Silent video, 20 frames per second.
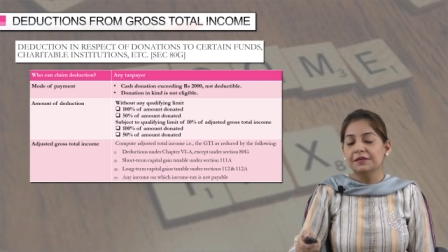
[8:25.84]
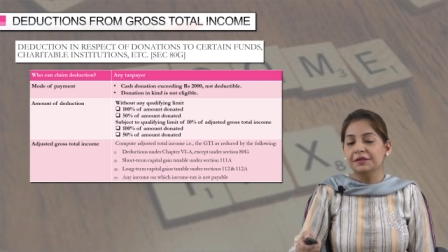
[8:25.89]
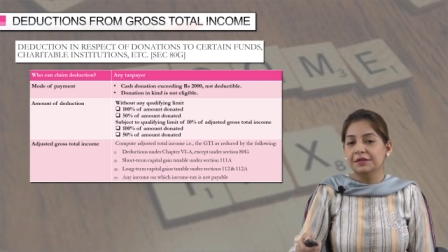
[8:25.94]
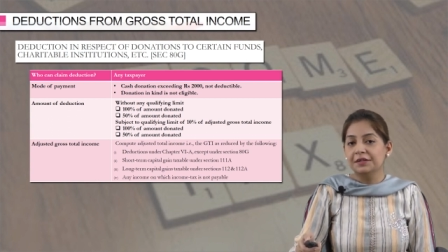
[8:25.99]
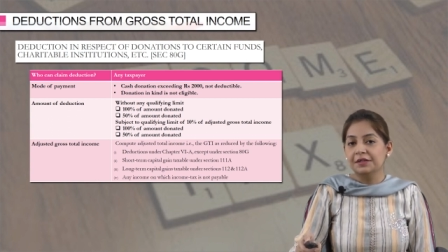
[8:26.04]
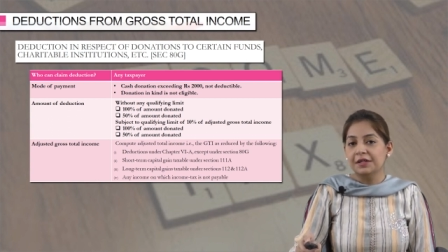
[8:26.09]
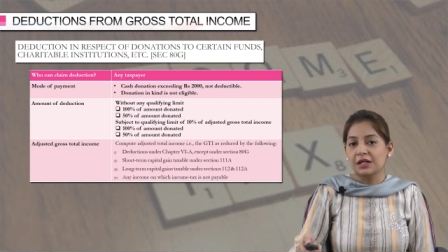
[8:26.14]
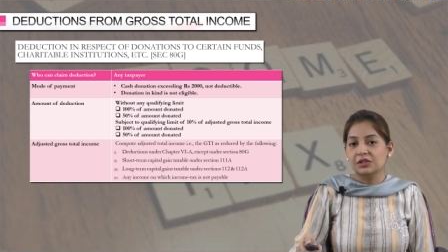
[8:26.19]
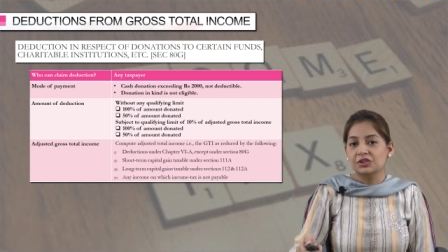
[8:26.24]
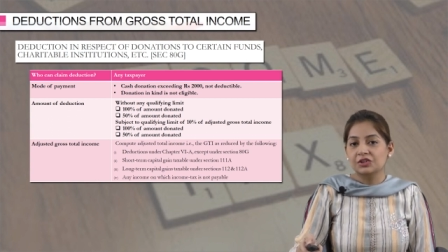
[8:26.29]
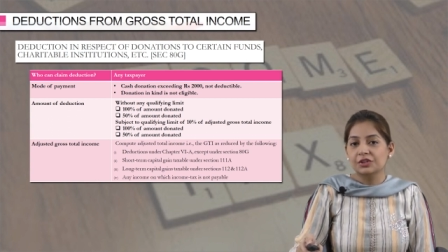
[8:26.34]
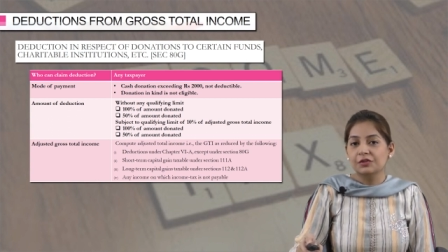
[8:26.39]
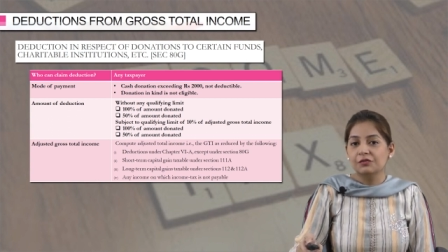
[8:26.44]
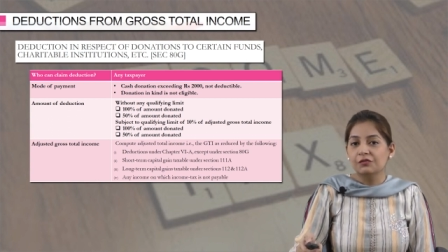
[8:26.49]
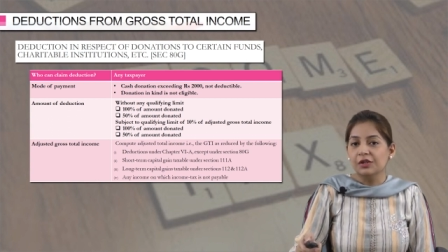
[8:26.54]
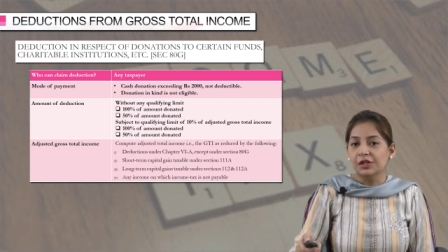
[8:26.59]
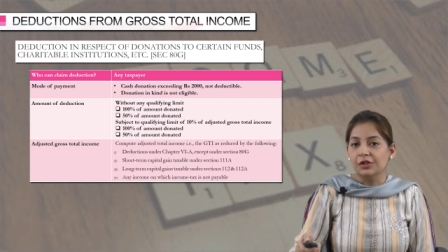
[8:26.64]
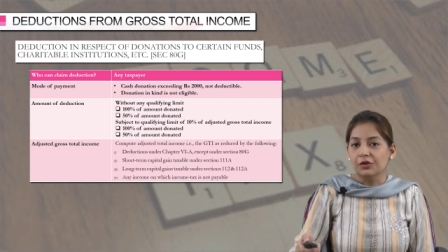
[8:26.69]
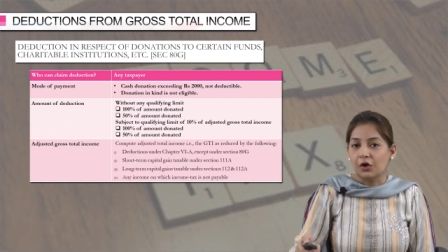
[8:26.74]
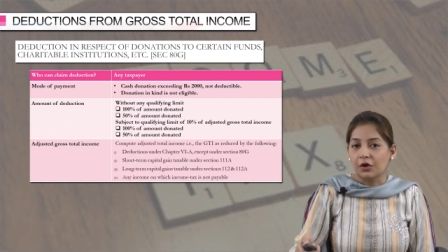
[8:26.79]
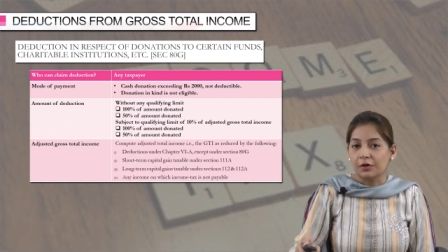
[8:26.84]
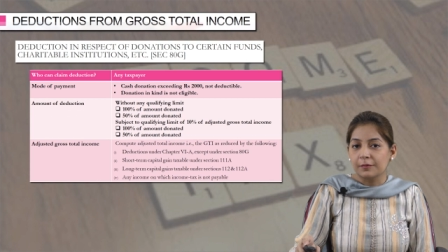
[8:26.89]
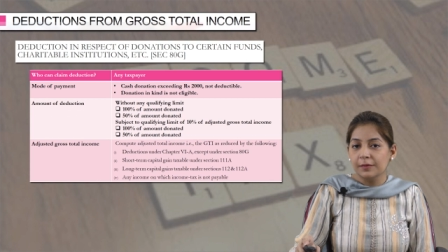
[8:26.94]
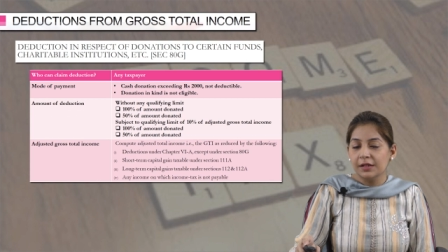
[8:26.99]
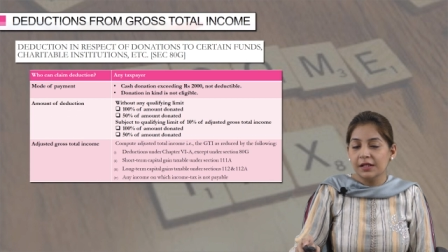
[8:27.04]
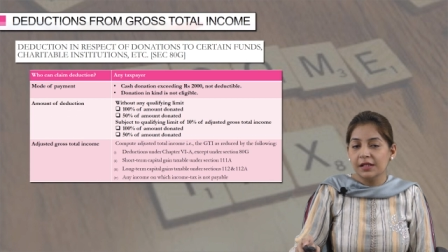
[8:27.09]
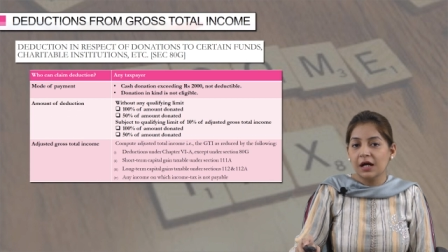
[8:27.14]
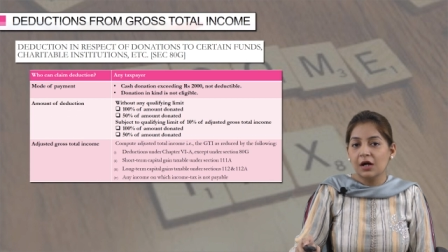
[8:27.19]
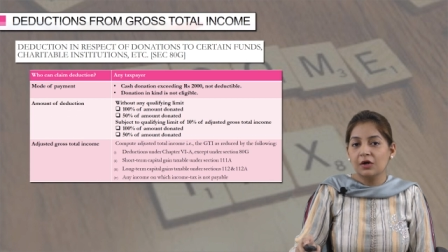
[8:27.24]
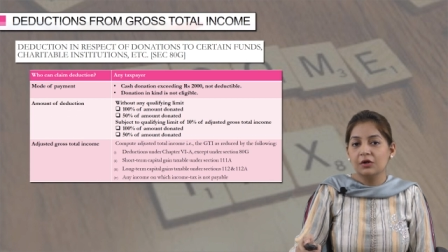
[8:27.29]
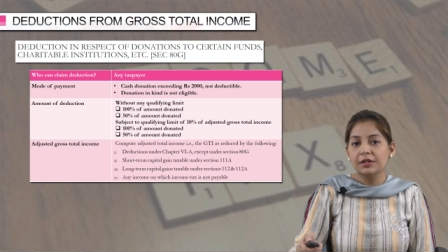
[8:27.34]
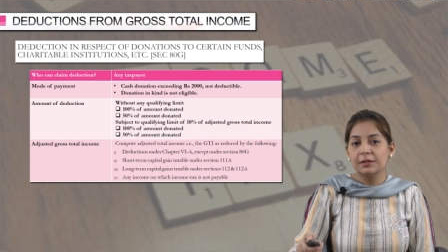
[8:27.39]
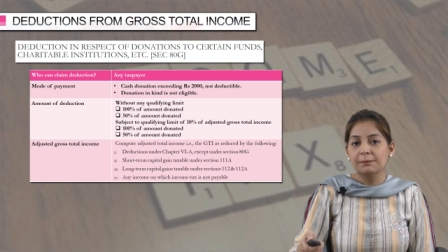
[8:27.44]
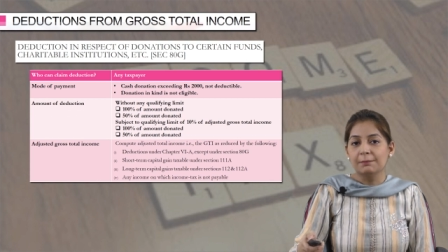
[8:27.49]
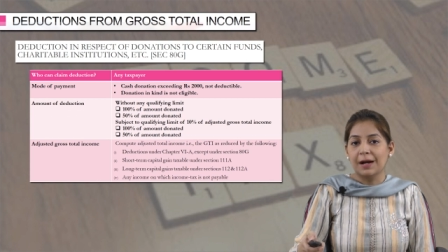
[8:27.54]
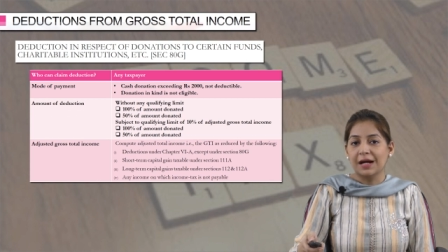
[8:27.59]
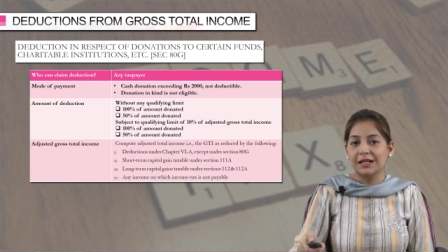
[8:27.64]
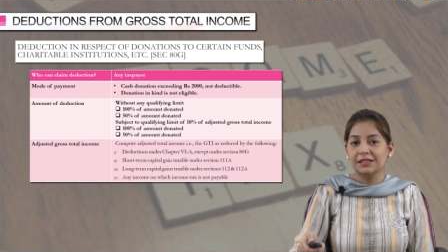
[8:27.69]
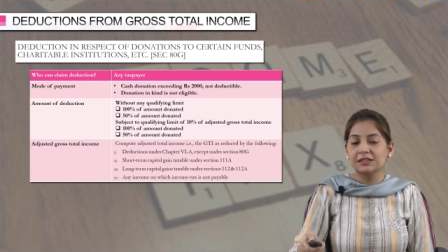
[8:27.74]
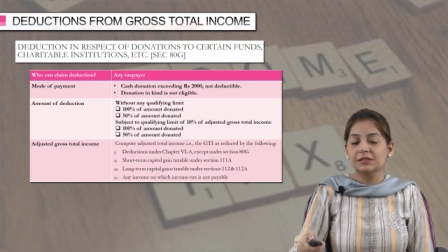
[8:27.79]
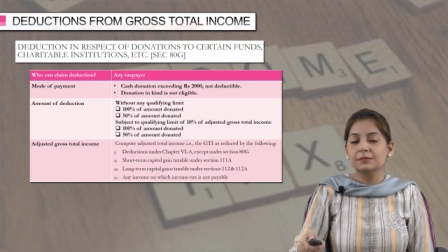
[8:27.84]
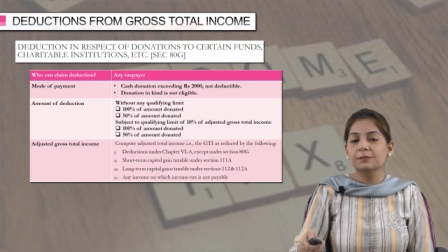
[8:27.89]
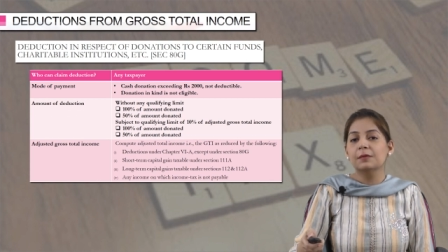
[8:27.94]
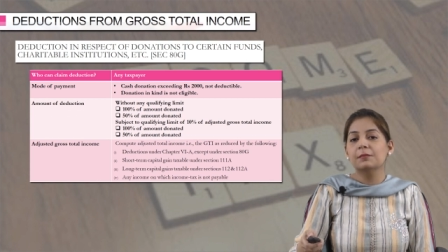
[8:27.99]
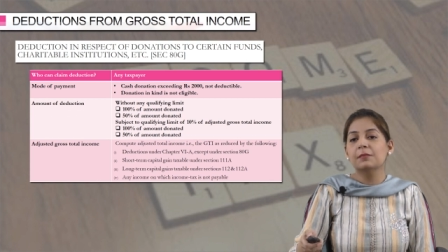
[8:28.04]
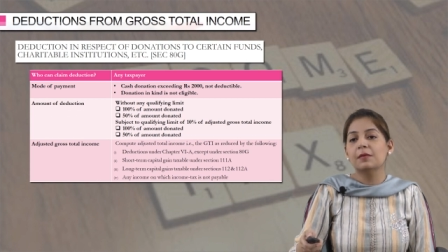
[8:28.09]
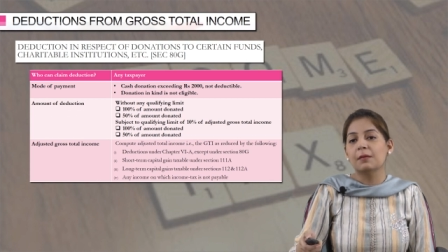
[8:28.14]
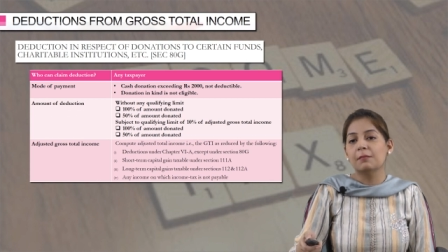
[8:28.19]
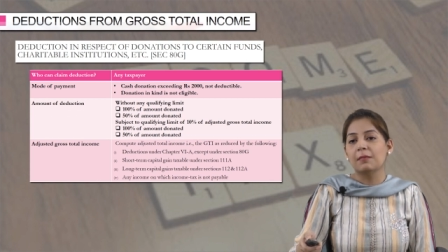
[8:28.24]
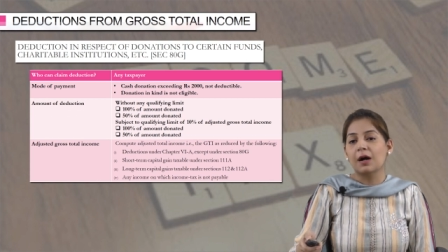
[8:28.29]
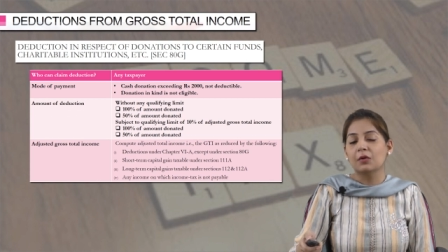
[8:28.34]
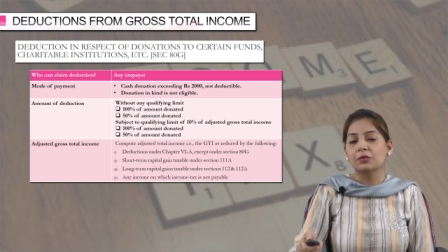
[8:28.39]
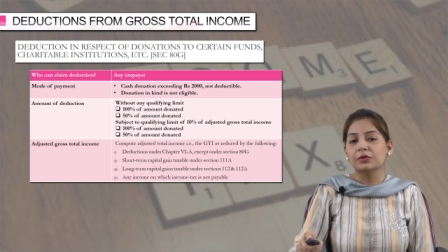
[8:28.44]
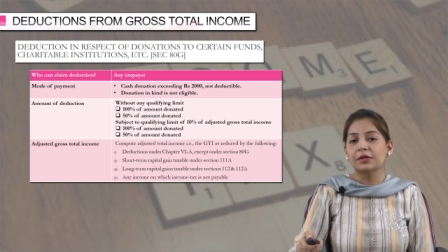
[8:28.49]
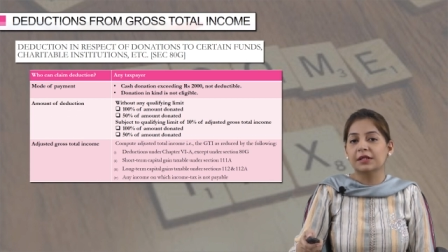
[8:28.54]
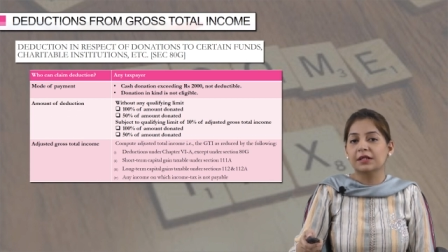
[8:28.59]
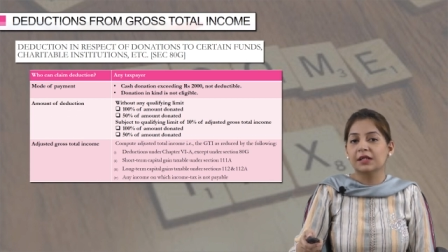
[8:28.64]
the deduction will not be allowed. The maximum amount